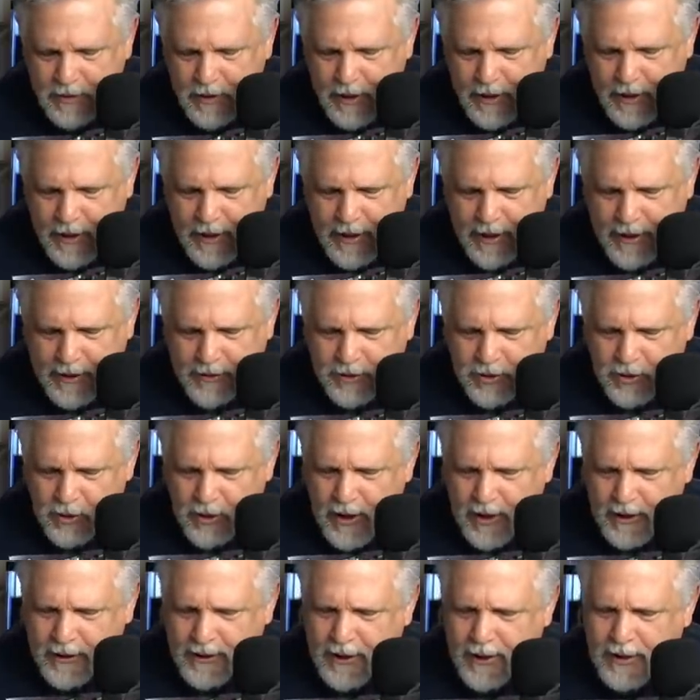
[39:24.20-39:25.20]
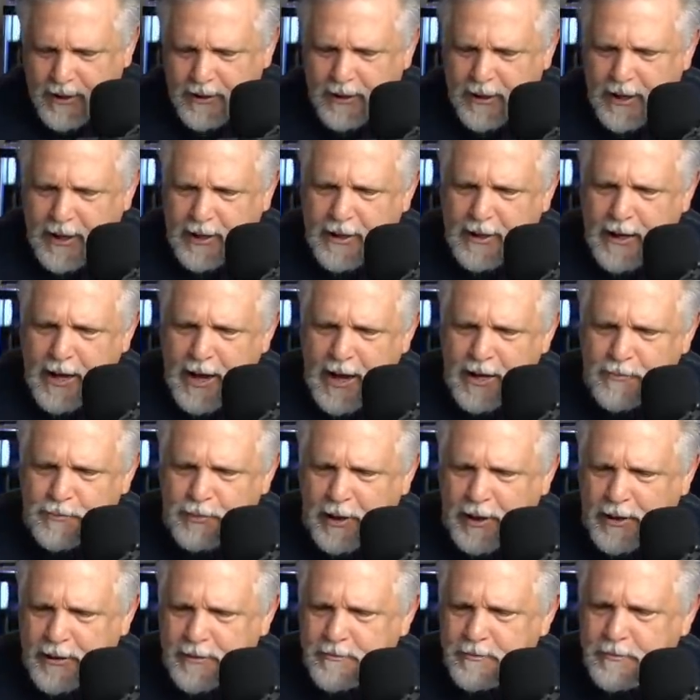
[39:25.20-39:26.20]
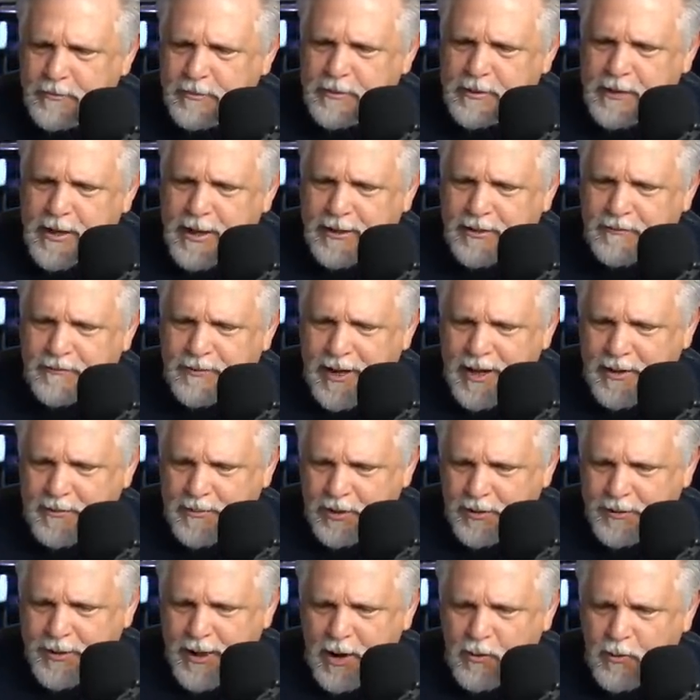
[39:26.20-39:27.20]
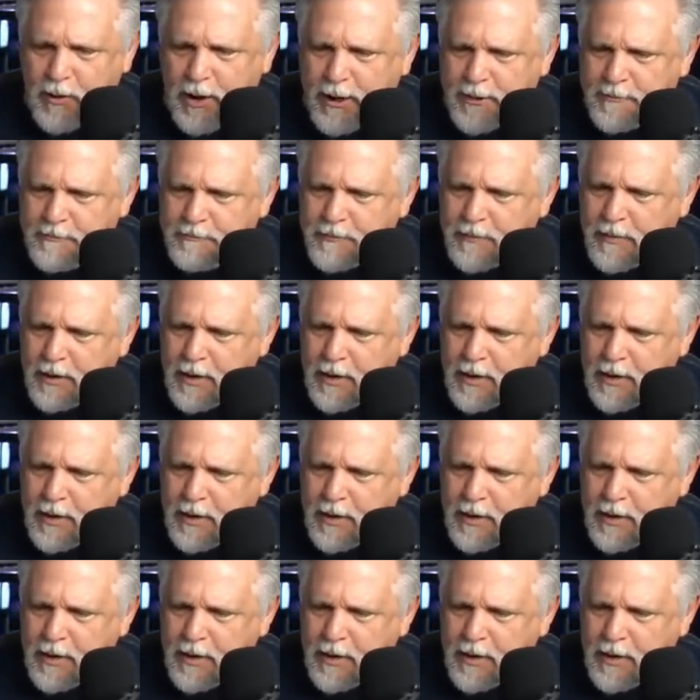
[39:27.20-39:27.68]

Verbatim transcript: And they're like a hybrid kind of nightmare that way.